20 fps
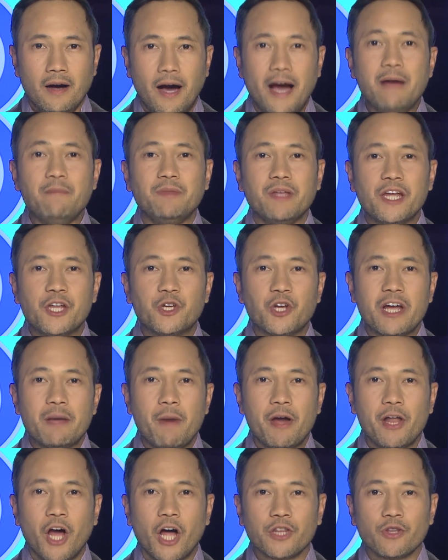I'm T J
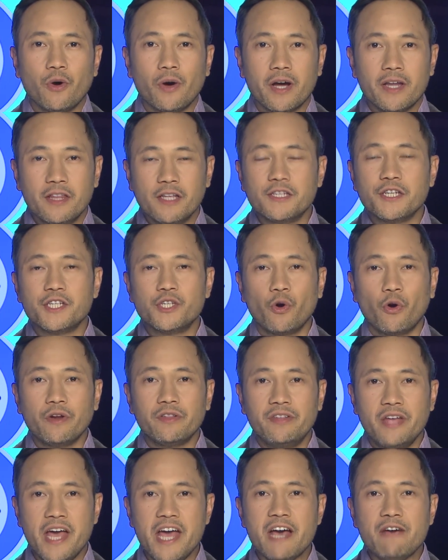Manotok, and this is your
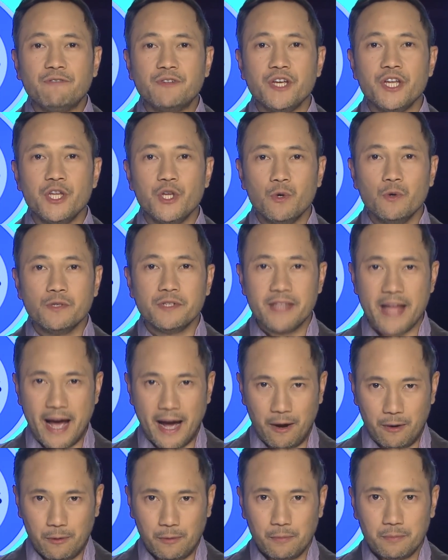T F C News
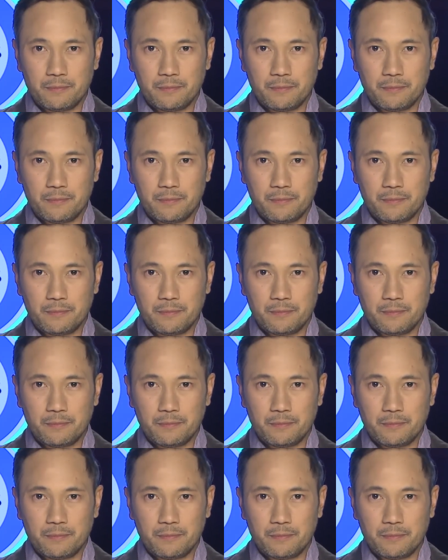Now.